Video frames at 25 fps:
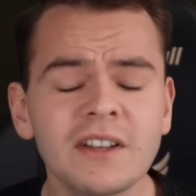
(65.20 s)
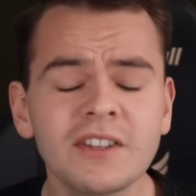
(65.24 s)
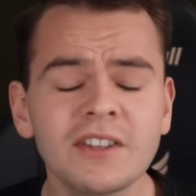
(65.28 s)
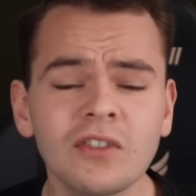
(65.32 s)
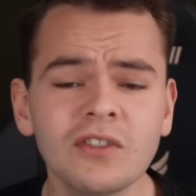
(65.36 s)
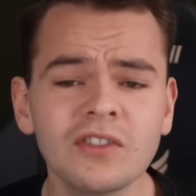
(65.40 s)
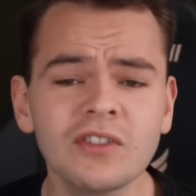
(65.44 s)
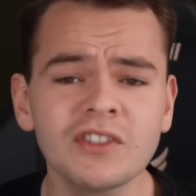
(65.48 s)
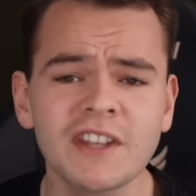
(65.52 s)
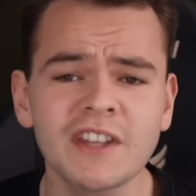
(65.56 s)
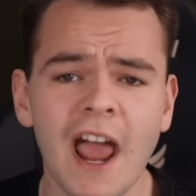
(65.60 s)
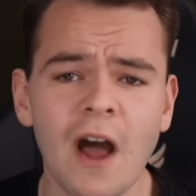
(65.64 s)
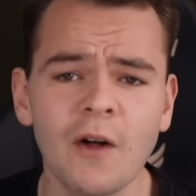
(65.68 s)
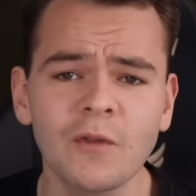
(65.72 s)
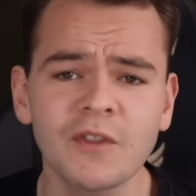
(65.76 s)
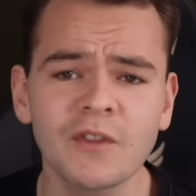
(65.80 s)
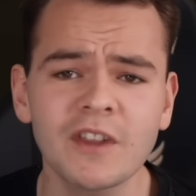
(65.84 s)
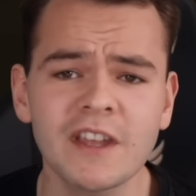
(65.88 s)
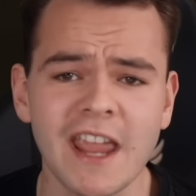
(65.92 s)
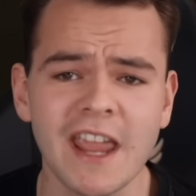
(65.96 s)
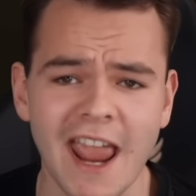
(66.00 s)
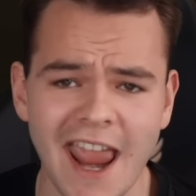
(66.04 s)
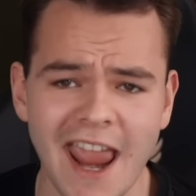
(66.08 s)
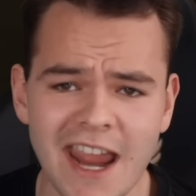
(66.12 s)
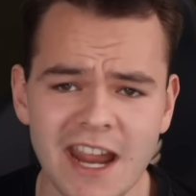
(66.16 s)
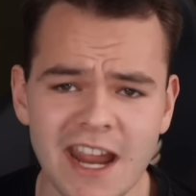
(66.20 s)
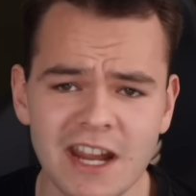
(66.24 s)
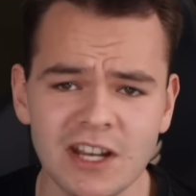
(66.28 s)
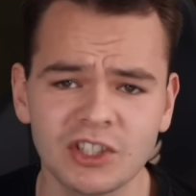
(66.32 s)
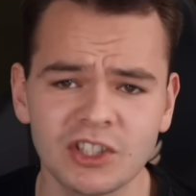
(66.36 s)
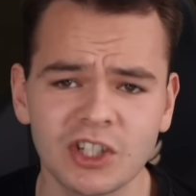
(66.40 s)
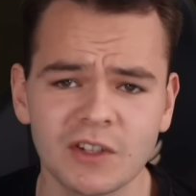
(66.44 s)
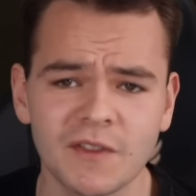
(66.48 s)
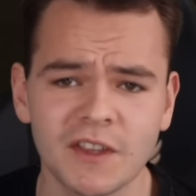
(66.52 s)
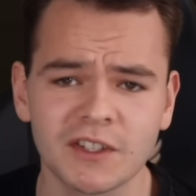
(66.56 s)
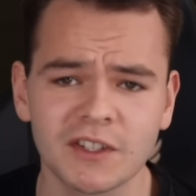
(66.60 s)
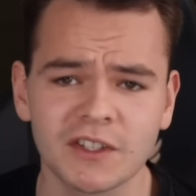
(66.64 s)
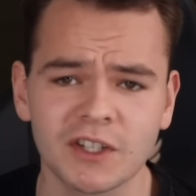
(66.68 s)
But it turns out the
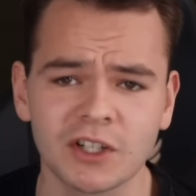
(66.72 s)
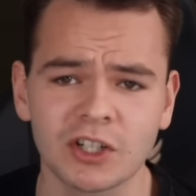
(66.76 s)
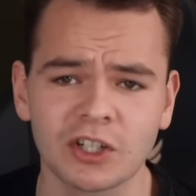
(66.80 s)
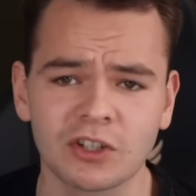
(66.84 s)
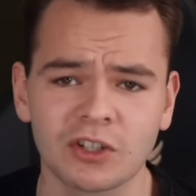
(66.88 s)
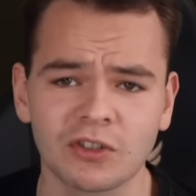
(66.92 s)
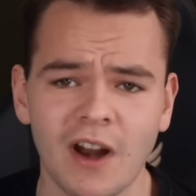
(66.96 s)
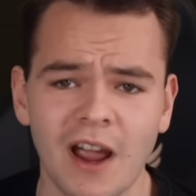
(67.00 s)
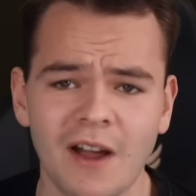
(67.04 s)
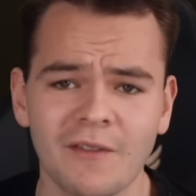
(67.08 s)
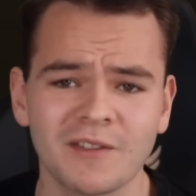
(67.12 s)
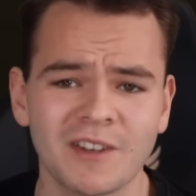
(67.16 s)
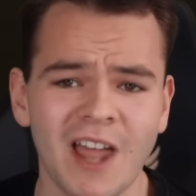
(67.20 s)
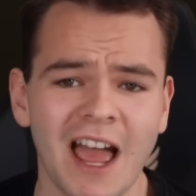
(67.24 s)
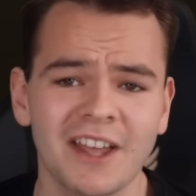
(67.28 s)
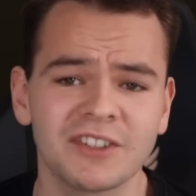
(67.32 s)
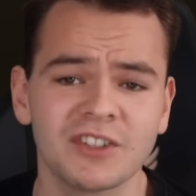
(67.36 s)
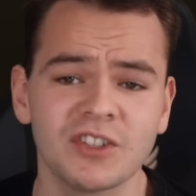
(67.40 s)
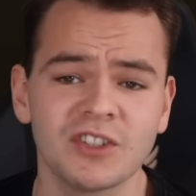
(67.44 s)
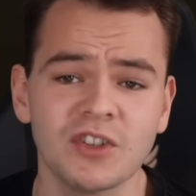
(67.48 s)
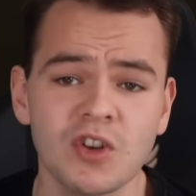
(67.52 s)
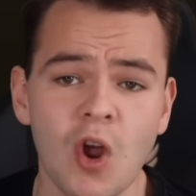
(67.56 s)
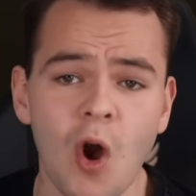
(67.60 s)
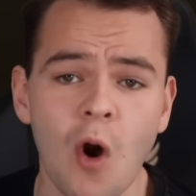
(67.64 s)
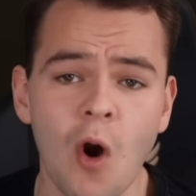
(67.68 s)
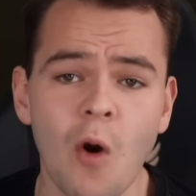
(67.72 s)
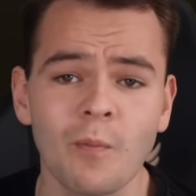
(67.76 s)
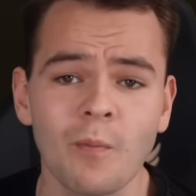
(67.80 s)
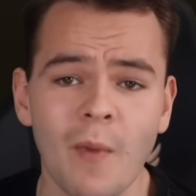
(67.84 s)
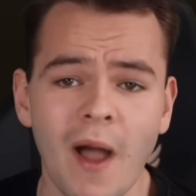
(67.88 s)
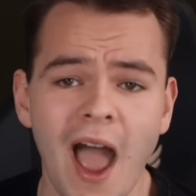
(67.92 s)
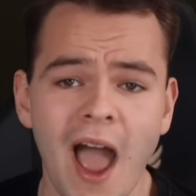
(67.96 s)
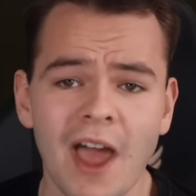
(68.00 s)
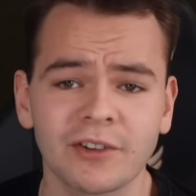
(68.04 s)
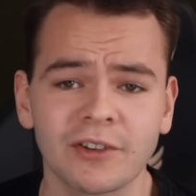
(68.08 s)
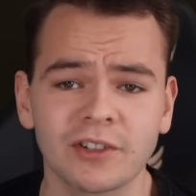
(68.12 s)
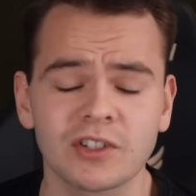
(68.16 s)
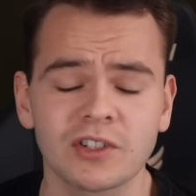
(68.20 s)
age of this aircraft has no
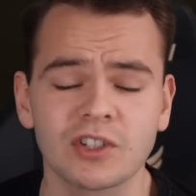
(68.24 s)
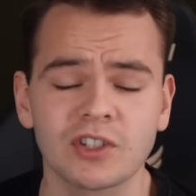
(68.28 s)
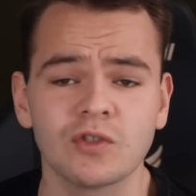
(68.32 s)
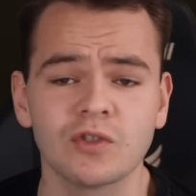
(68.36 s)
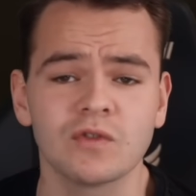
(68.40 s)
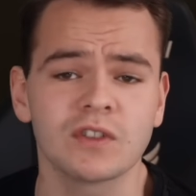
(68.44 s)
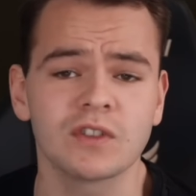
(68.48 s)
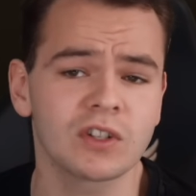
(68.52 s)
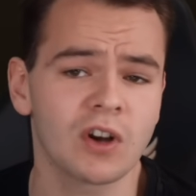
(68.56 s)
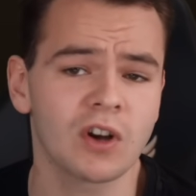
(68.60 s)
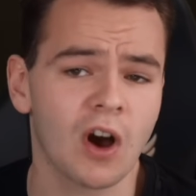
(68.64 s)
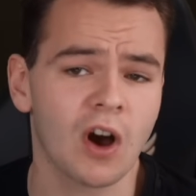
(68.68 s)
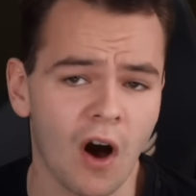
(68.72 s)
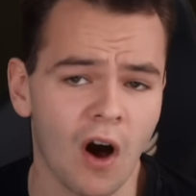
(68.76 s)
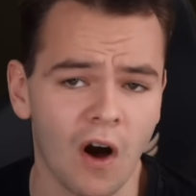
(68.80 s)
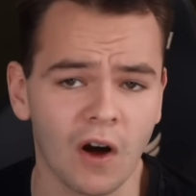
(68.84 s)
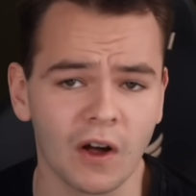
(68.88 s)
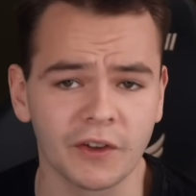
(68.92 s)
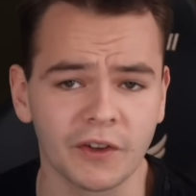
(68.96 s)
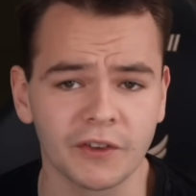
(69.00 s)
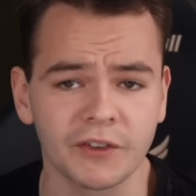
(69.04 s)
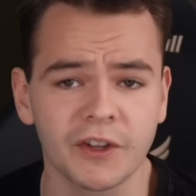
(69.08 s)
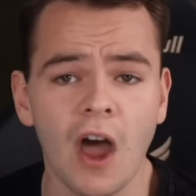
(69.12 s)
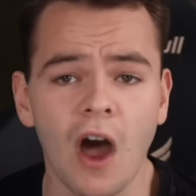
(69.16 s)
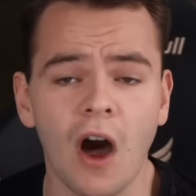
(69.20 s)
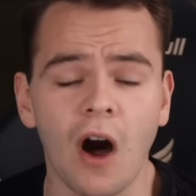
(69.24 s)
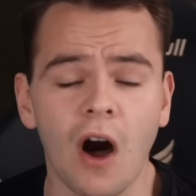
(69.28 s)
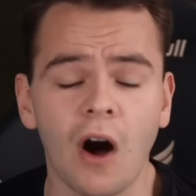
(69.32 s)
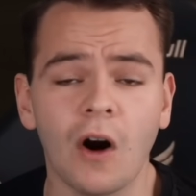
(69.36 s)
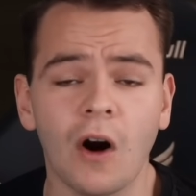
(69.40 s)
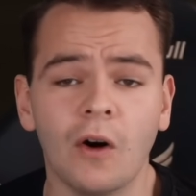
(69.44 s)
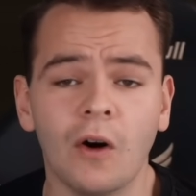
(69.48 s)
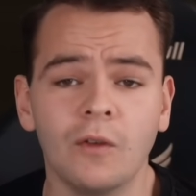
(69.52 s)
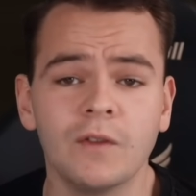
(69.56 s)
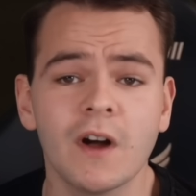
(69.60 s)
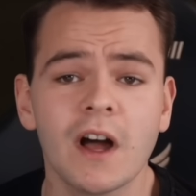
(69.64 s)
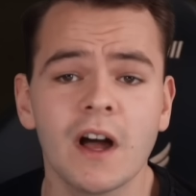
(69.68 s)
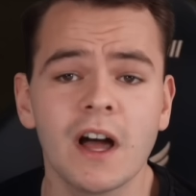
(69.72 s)
matter to the cause
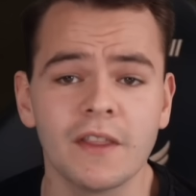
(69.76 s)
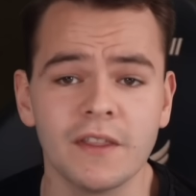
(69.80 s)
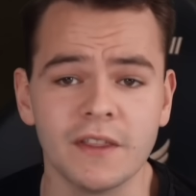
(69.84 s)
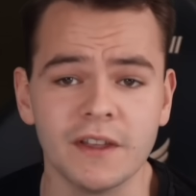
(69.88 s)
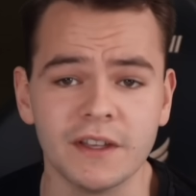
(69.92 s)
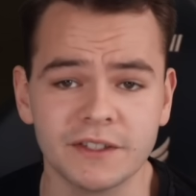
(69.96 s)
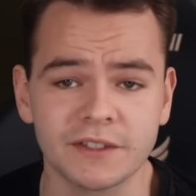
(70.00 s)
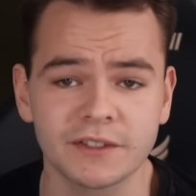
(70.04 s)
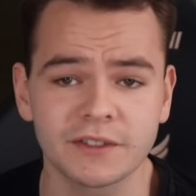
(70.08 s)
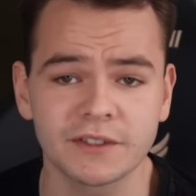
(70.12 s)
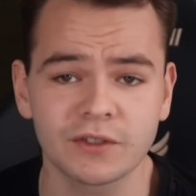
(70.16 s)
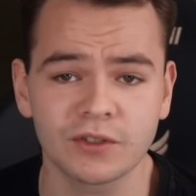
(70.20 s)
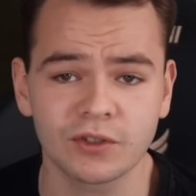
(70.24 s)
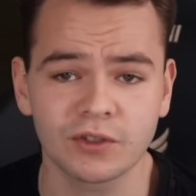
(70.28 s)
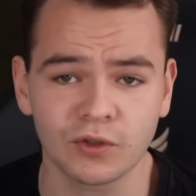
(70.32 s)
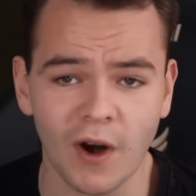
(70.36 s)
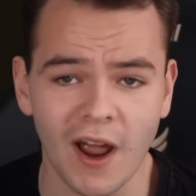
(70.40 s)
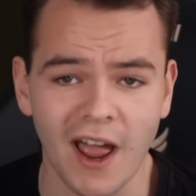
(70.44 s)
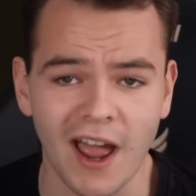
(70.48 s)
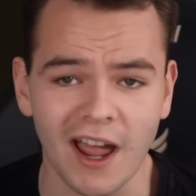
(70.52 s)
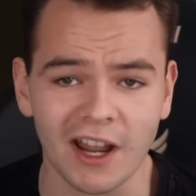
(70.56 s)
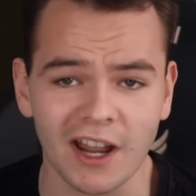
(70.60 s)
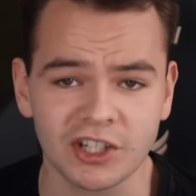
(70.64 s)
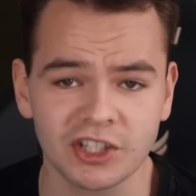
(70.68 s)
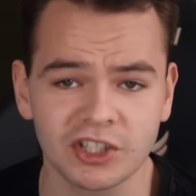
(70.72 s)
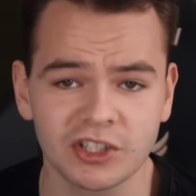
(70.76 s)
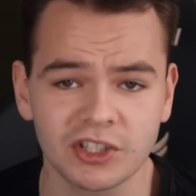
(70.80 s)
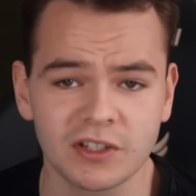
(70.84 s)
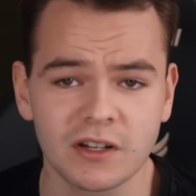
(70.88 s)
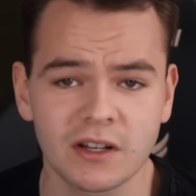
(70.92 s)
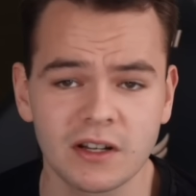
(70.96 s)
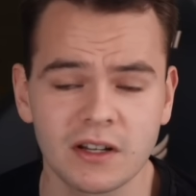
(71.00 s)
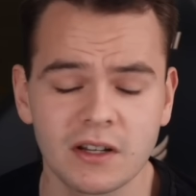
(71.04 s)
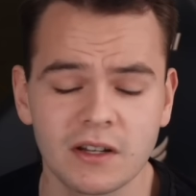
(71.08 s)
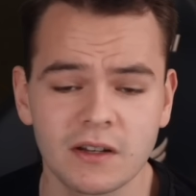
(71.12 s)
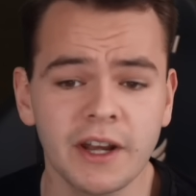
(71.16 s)
of this crash